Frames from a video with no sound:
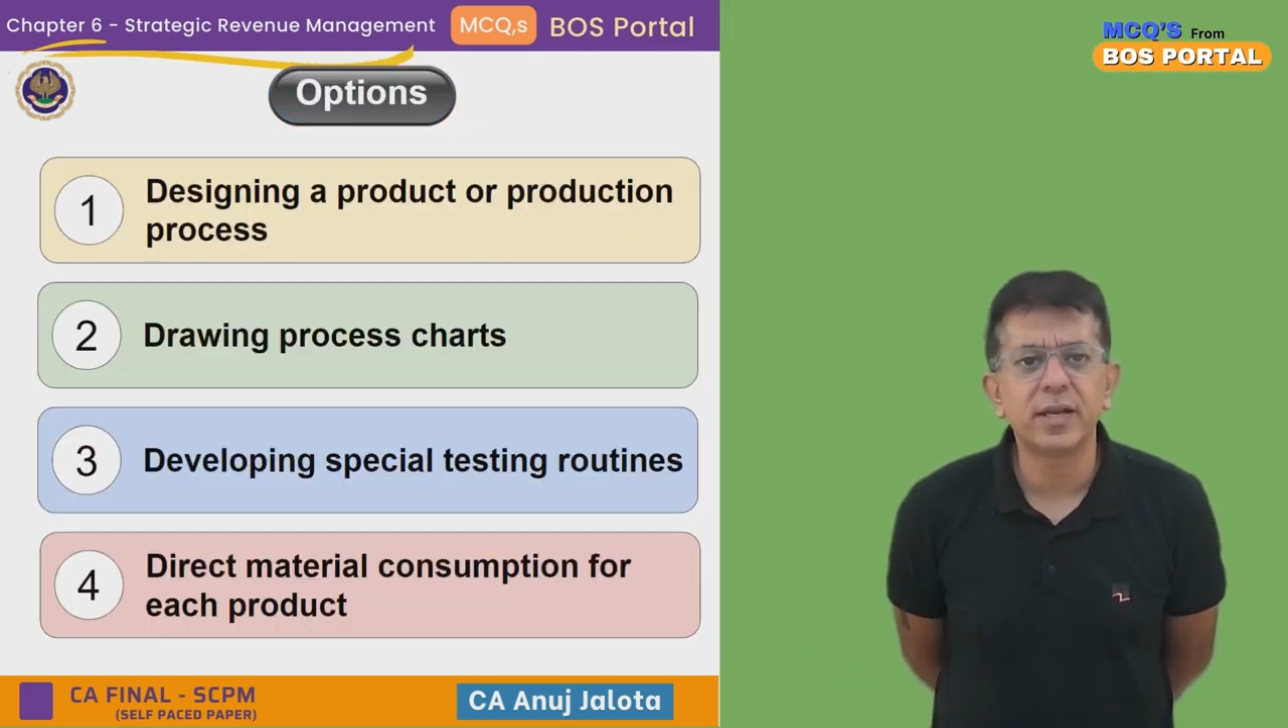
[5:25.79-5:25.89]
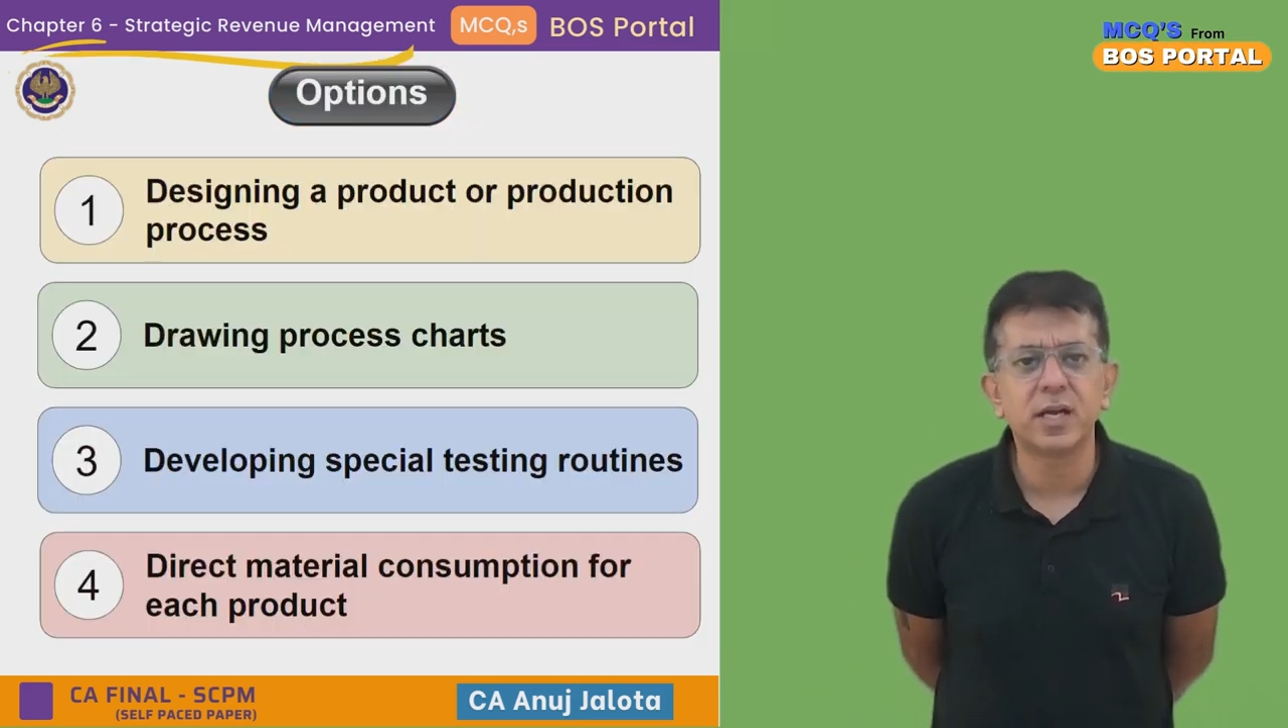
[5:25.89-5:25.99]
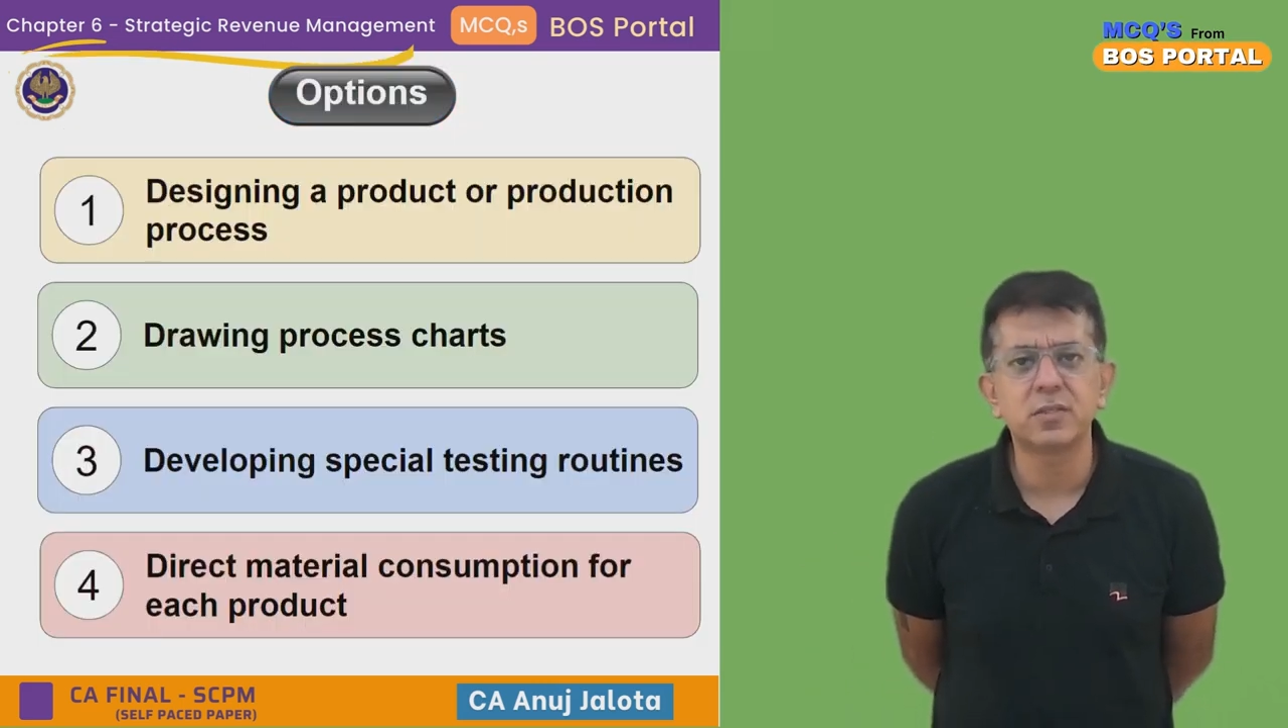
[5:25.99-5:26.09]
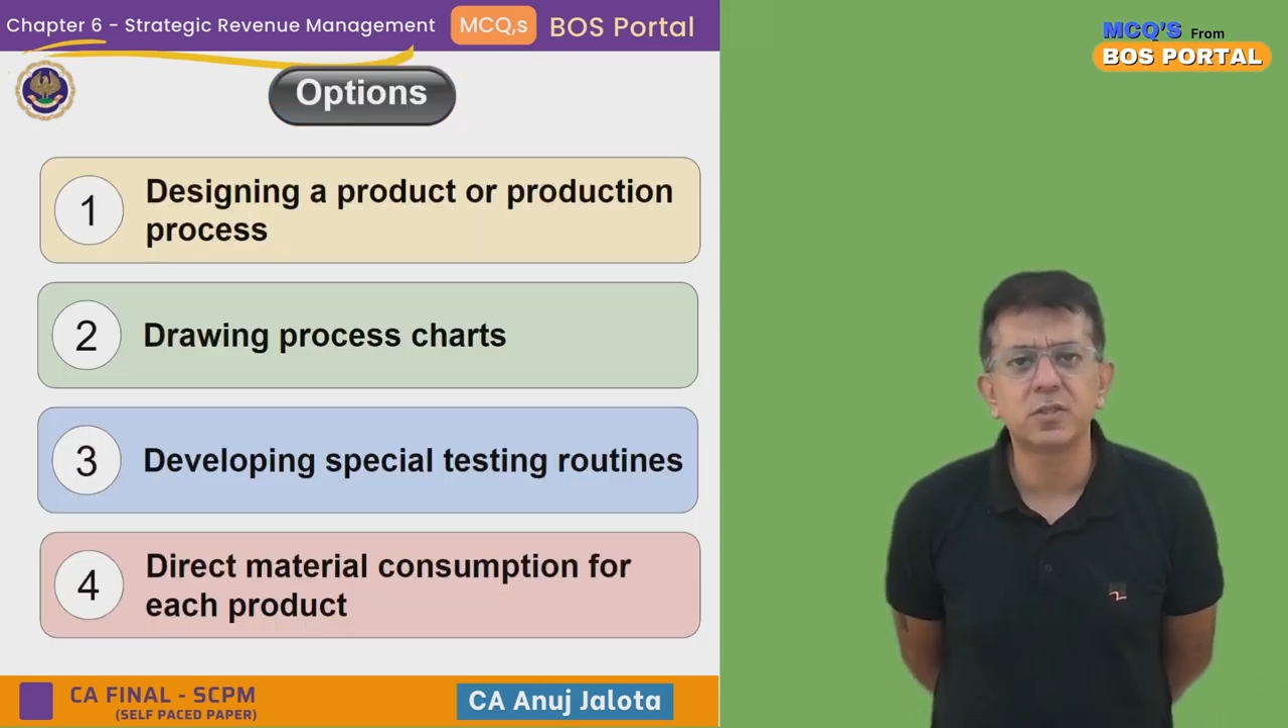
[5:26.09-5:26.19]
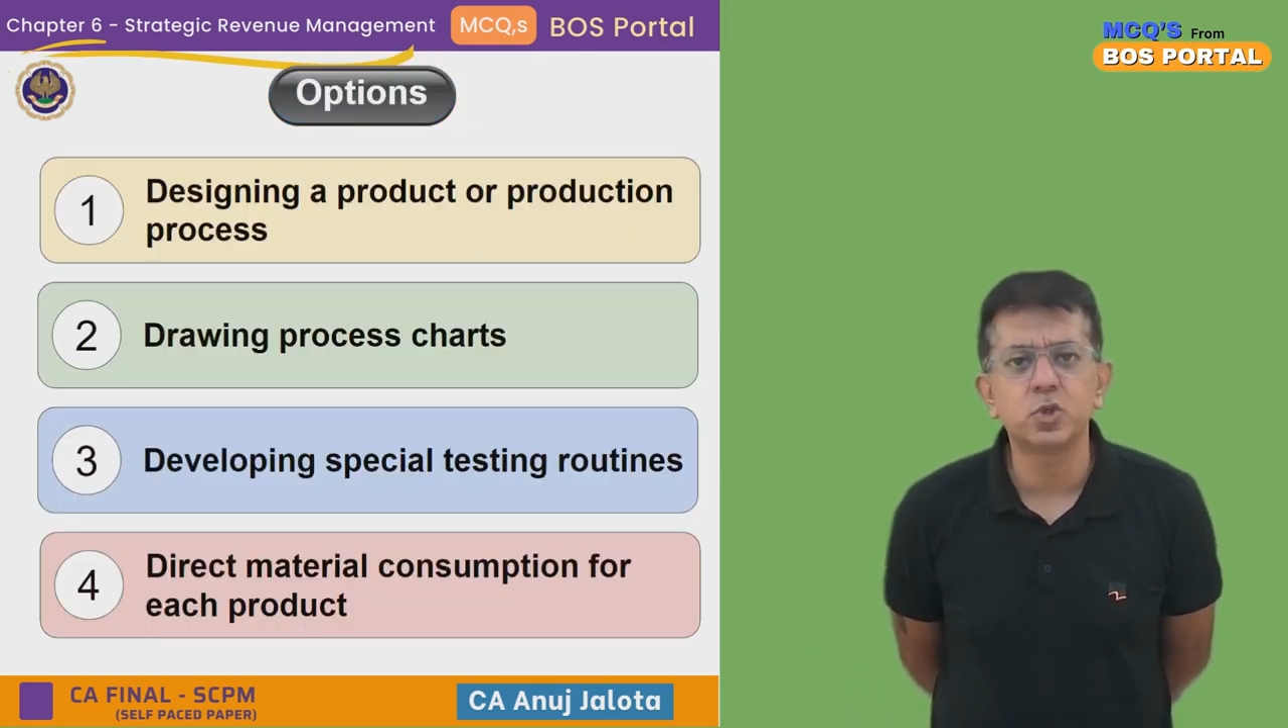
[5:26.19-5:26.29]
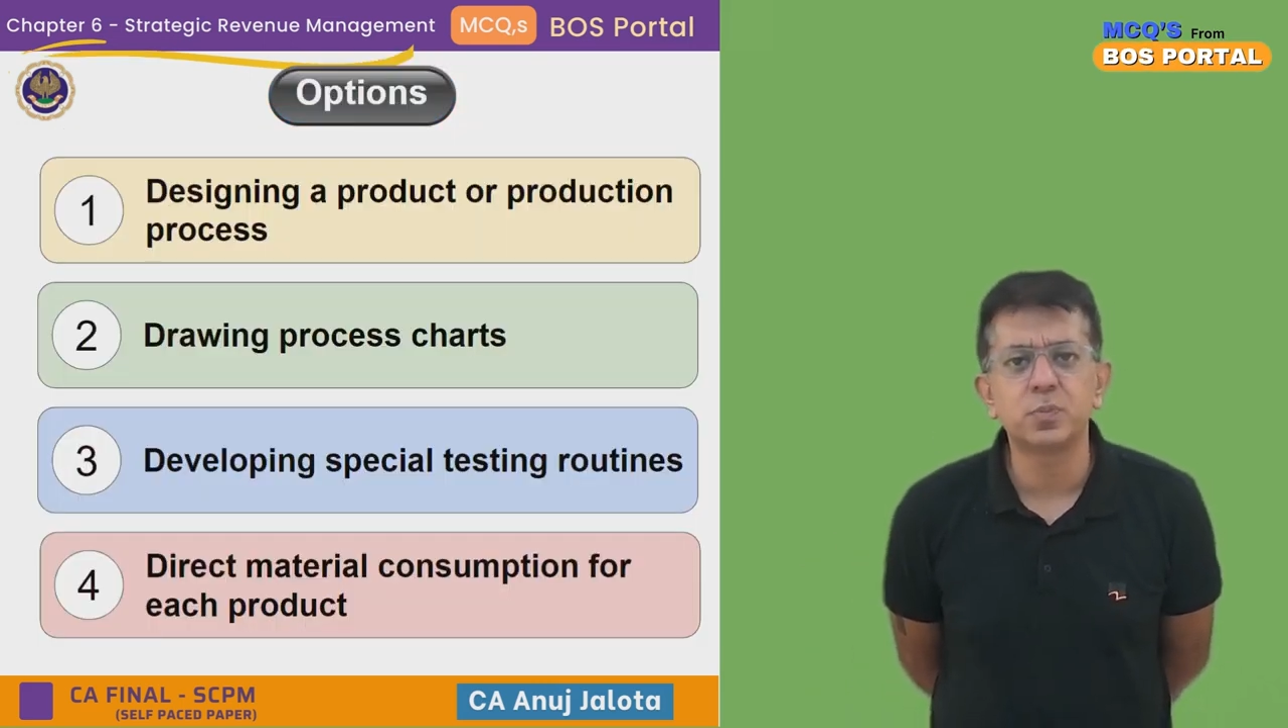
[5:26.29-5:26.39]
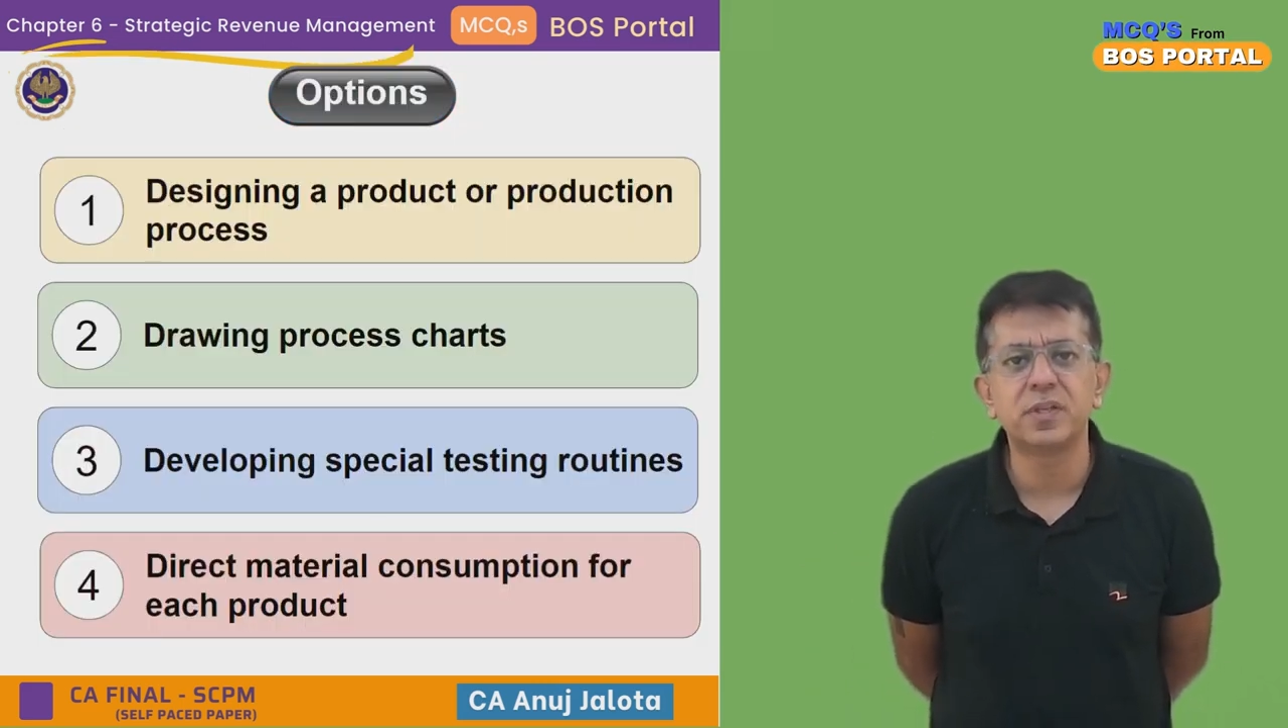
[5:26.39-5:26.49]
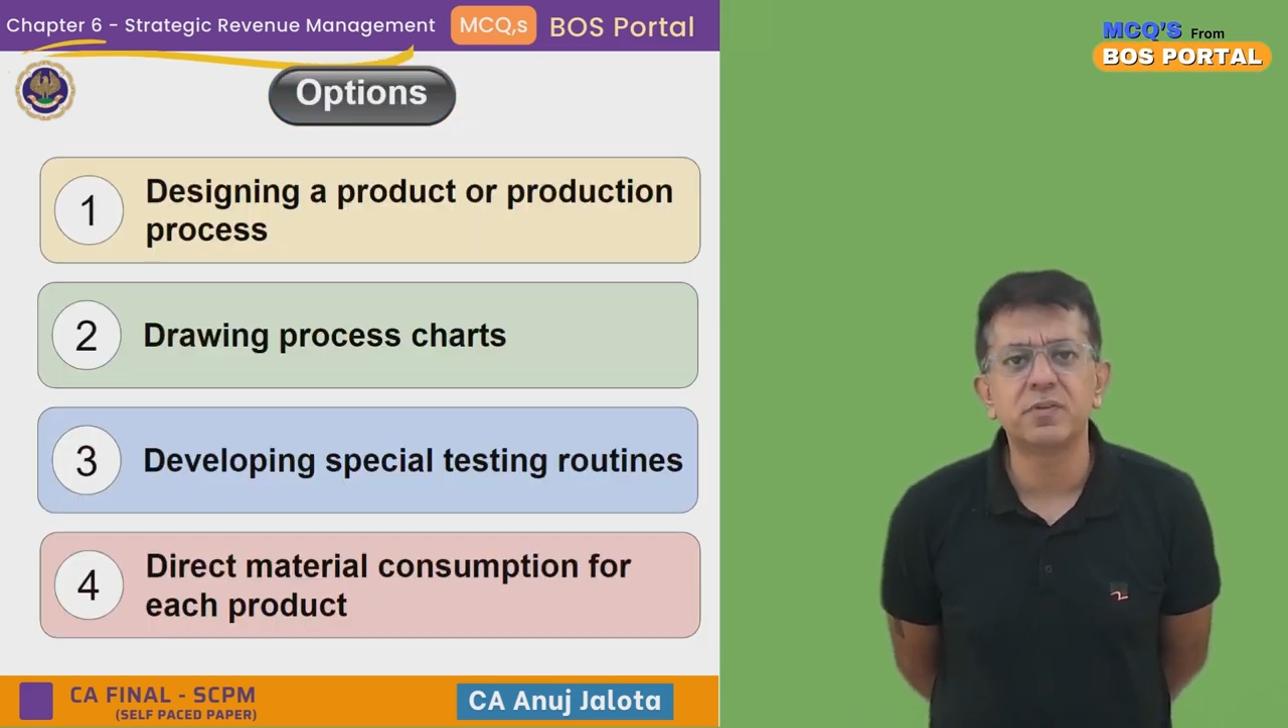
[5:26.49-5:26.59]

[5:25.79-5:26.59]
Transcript: answer should be